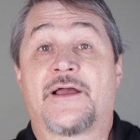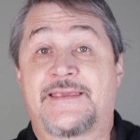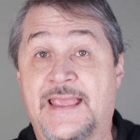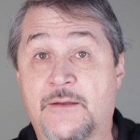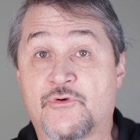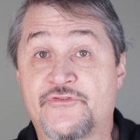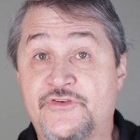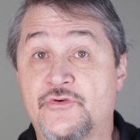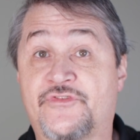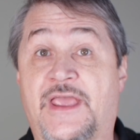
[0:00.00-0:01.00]
cameras
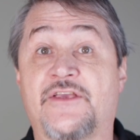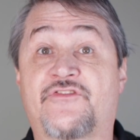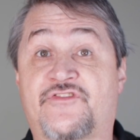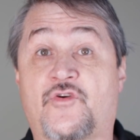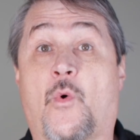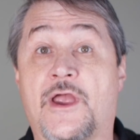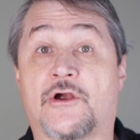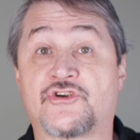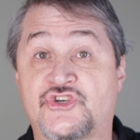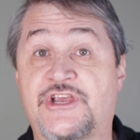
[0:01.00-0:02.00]
use a
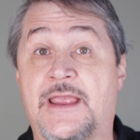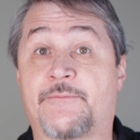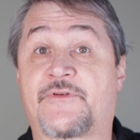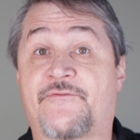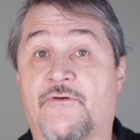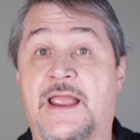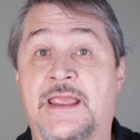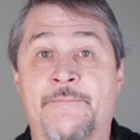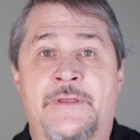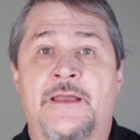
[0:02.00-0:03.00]
square shaped
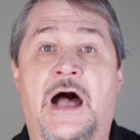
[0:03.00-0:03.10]
frame,